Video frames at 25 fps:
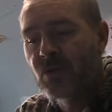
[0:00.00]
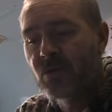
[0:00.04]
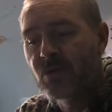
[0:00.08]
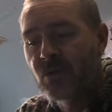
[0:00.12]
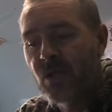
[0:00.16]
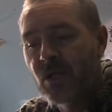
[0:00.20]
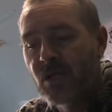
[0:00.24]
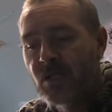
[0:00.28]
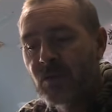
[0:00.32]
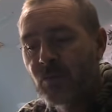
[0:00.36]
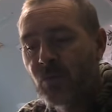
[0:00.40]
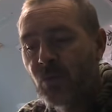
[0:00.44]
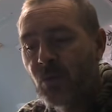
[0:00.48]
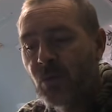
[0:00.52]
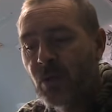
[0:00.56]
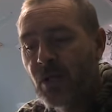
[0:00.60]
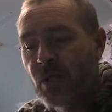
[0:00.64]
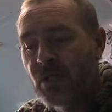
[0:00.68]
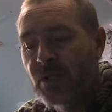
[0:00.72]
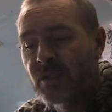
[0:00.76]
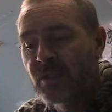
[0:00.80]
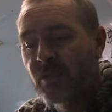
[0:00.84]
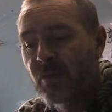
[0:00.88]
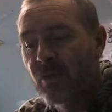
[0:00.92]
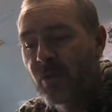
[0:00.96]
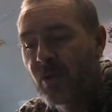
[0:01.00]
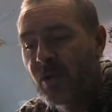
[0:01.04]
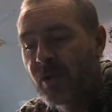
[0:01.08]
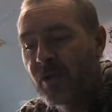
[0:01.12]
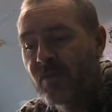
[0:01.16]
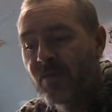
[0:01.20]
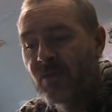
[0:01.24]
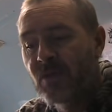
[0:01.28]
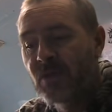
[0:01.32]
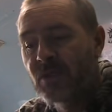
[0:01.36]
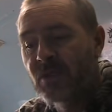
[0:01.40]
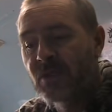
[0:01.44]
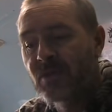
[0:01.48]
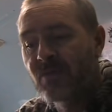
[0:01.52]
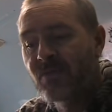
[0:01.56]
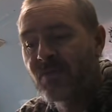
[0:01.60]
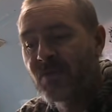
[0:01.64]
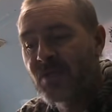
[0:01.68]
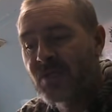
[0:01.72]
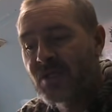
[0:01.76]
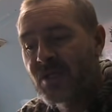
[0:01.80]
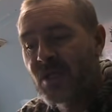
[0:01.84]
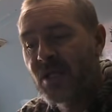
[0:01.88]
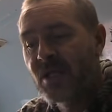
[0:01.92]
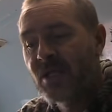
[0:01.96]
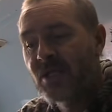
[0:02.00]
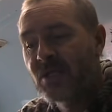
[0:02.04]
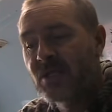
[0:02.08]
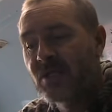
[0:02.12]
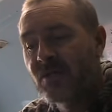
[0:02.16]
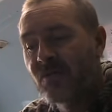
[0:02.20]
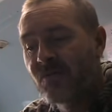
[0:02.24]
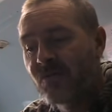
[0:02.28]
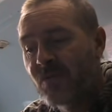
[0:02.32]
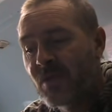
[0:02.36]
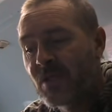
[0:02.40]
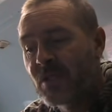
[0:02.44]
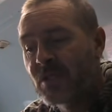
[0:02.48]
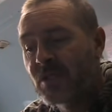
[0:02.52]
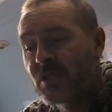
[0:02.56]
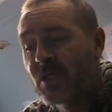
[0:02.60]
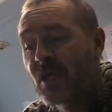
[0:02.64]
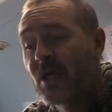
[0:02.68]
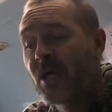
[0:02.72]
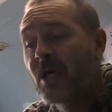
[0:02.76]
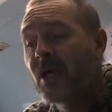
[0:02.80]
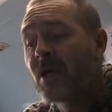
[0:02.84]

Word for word: Transport can supply evidence of this alleged offence